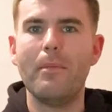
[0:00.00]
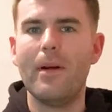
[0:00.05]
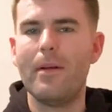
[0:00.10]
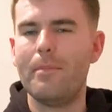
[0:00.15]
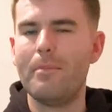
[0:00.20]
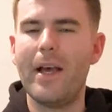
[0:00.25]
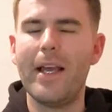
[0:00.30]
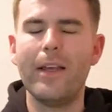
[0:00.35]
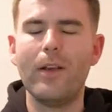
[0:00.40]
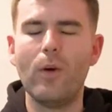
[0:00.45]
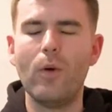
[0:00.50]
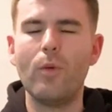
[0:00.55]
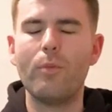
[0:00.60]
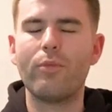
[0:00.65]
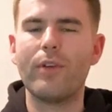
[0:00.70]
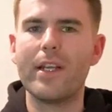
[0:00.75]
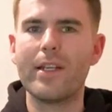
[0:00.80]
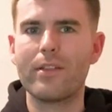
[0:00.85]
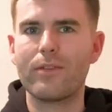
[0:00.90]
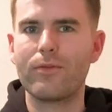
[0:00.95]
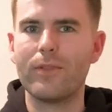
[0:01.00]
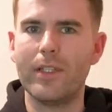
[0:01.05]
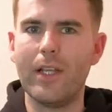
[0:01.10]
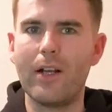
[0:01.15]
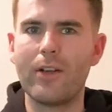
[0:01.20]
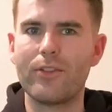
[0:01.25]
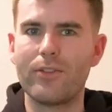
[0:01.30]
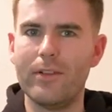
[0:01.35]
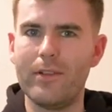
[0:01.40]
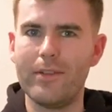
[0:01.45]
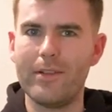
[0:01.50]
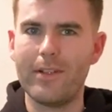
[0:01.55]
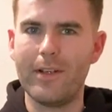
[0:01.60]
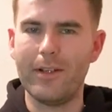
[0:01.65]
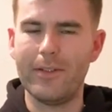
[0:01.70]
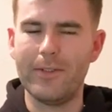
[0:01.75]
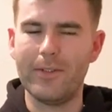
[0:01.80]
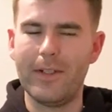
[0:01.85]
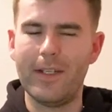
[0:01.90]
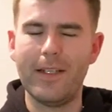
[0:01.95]
male breast reduction
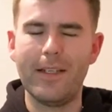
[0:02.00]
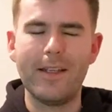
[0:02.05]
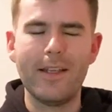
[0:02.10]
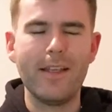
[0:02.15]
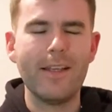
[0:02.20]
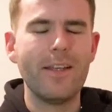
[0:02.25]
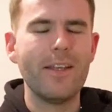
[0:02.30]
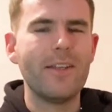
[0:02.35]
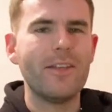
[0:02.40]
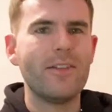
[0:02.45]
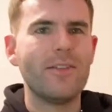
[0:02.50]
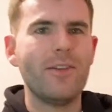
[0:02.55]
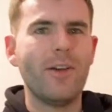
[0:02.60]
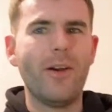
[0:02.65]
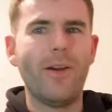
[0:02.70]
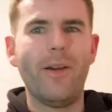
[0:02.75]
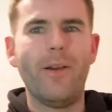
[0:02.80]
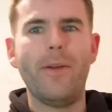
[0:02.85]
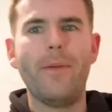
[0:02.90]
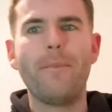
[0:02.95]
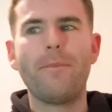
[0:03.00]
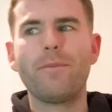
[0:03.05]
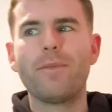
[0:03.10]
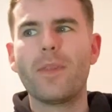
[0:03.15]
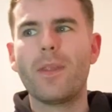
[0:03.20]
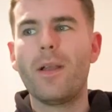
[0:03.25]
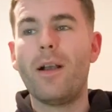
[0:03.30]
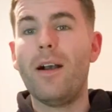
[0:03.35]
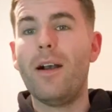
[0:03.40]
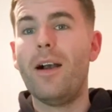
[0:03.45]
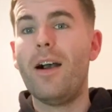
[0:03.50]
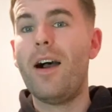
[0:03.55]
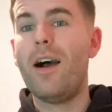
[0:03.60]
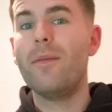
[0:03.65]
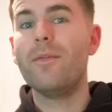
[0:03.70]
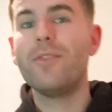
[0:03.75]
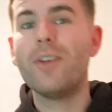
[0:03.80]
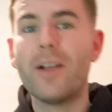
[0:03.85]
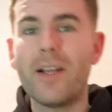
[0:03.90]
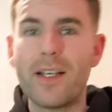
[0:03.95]
surgery. So uh,
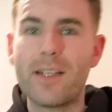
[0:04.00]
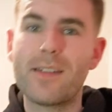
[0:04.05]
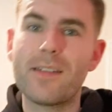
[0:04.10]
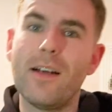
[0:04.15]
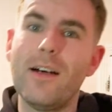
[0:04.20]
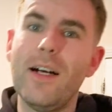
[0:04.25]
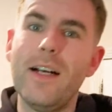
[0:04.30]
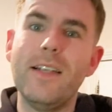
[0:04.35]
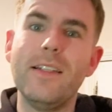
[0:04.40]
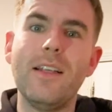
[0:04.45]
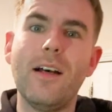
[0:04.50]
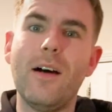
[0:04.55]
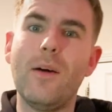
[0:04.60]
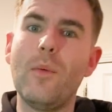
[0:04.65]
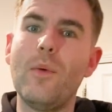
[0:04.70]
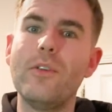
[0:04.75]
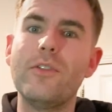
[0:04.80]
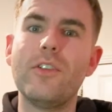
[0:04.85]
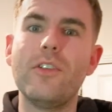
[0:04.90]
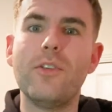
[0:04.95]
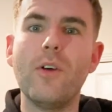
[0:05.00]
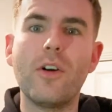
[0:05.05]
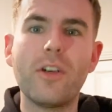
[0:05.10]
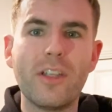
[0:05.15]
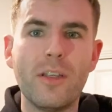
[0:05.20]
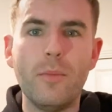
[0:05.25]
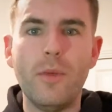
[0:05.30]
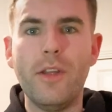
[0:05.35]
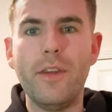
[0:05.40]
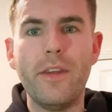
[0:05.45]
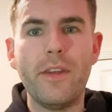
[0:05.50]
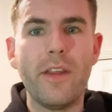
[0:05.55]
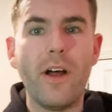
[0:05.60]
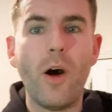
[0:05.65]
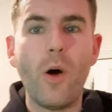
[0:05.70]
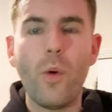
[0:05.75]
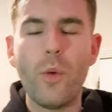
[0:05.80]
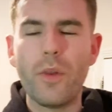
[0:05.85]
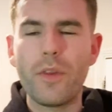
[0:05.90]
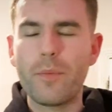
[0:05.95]
I'm very excited. I want to document the
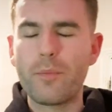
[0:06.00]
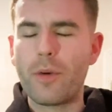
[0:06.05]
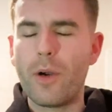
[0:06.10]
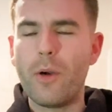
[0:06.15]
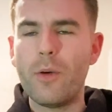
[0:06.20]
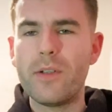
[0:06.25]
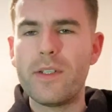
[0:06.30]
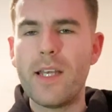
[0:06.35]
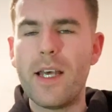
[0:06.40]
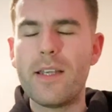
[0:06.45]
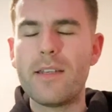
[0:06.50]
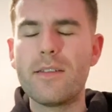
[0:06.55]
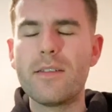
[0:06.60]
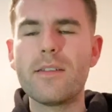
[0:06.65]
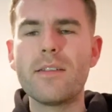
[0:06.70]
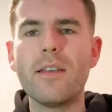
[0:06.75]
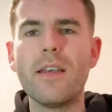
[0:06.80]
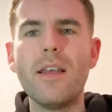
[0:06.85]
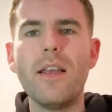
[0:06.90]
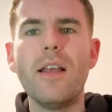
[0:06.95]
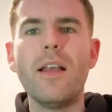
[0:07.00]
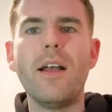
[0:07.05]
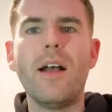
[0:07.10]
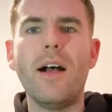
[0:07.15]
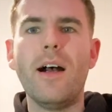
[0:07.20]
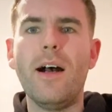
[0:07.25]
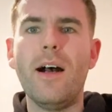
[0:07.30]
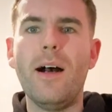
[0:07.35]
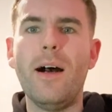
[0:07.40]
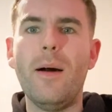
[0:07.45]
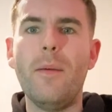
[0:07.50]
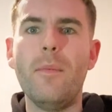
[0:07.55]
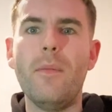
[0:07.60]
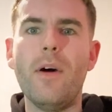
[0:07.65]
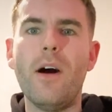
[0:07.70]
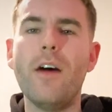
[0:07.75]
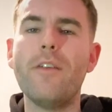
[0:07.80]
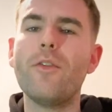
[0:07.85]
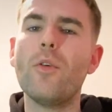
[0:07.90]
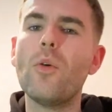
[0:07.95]
whole process. Um,
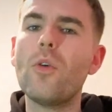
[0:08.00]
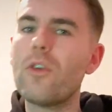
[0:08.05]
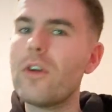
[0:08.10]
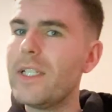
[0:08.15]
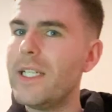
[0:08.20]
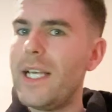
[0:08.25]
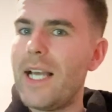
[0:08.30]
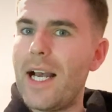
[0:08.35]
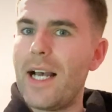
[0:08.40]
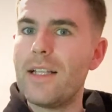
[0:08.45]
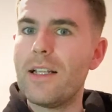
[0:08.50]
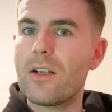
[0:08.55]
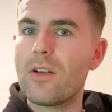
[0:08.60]
I've already had a